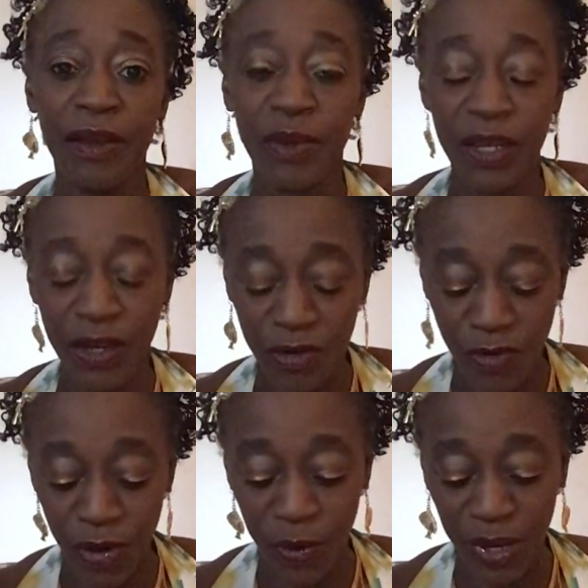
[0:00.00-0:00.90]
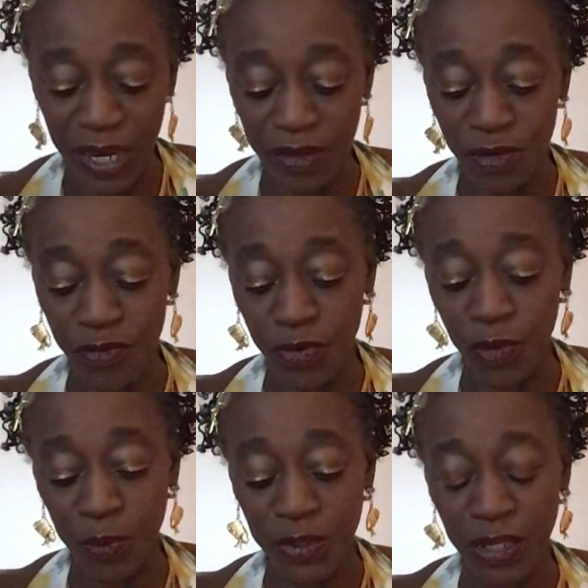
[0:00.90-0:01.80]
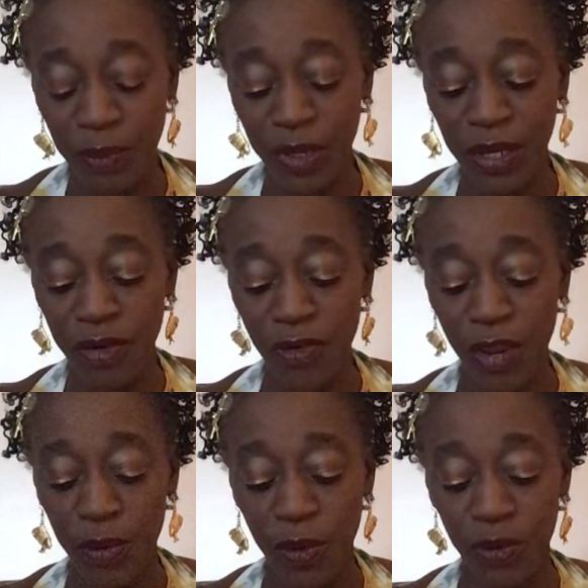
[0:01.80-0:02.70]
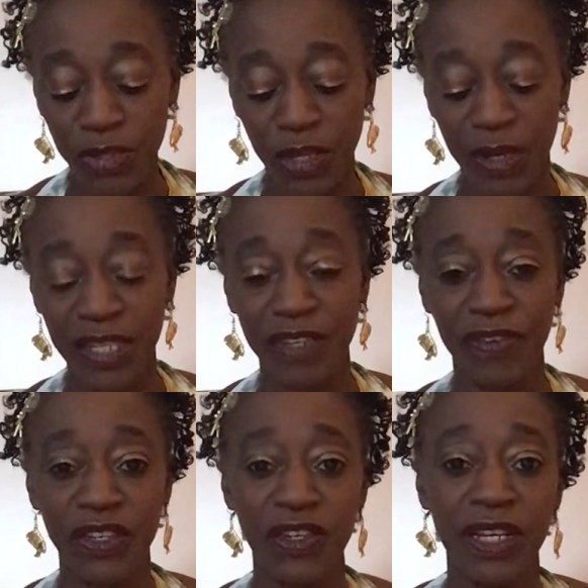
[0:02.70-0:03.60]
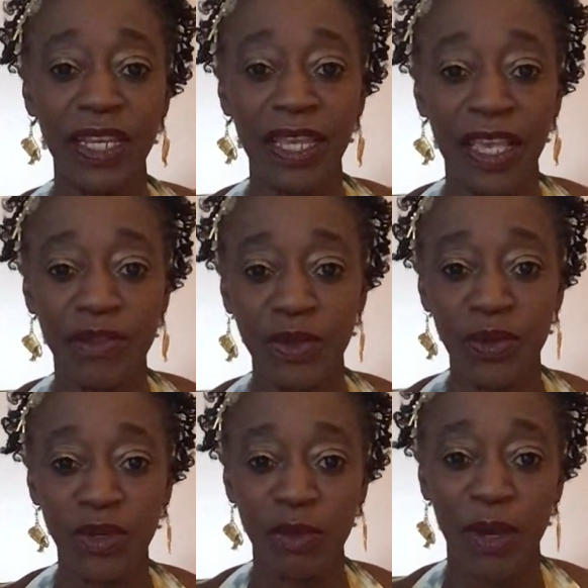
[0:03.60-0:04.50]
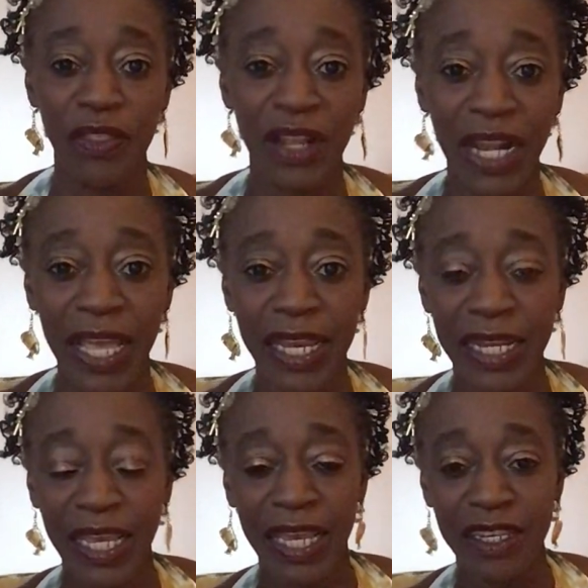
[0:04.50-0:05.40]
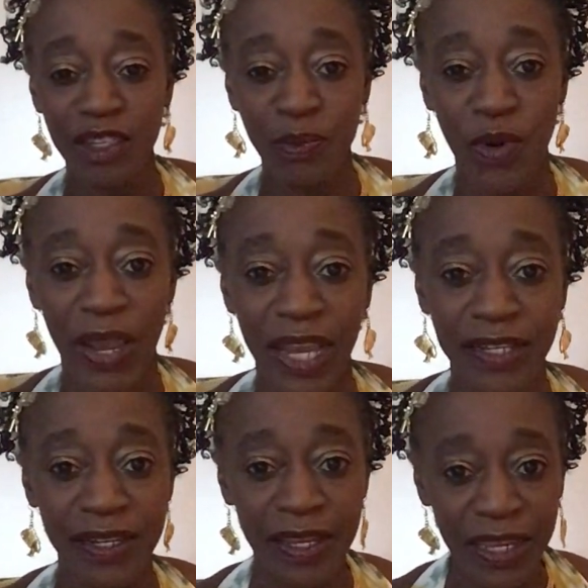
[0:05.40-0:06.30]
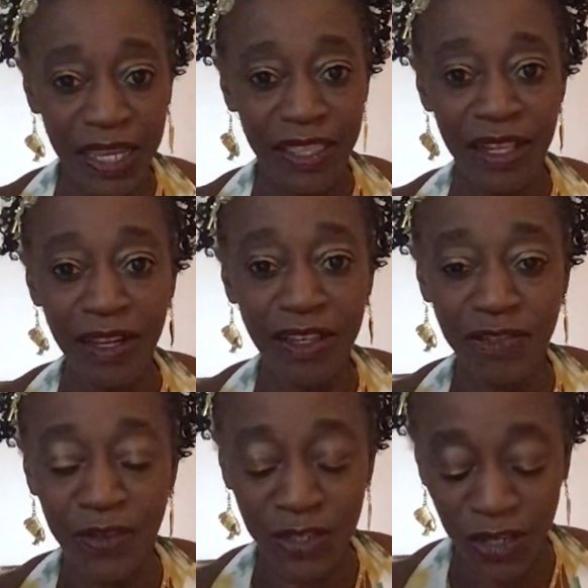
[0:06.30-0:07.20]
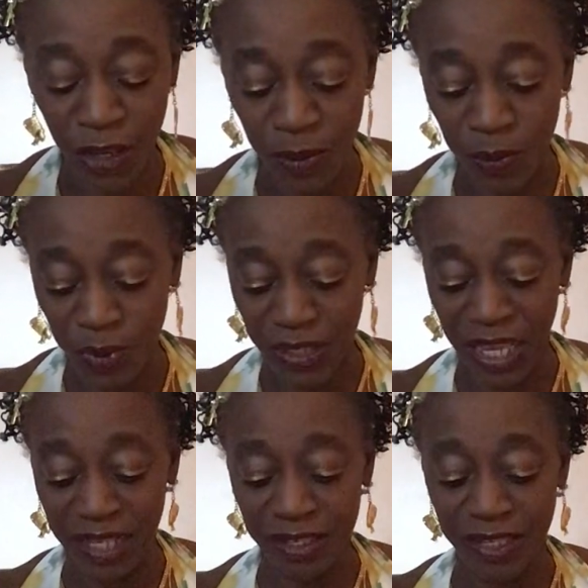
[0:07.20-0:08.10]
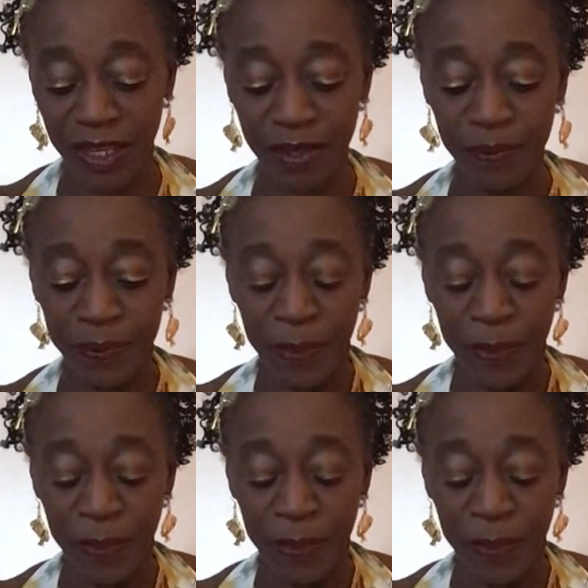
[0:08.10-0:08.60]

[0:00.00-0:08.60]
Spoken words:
We can grow in groups and we can grow also individually, as we talked about the lion and his pride in the last video with Cancer